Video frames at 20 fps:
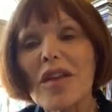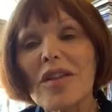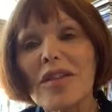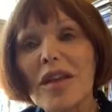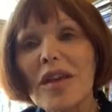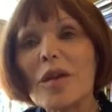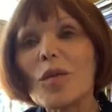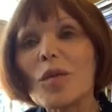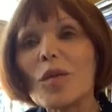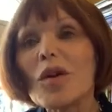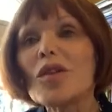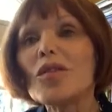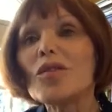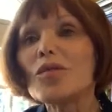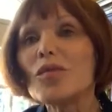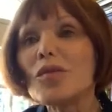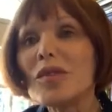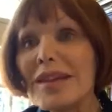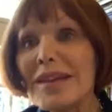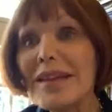they weren't
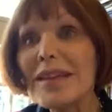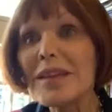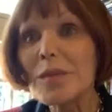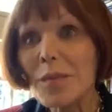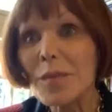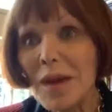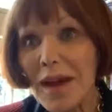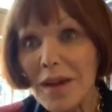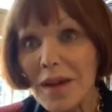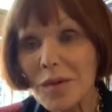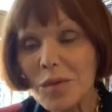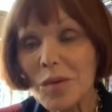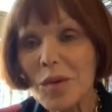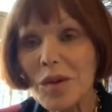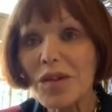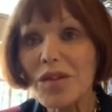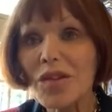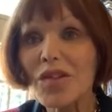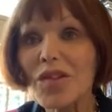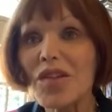really the bad
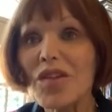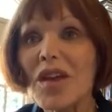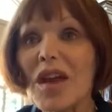ones.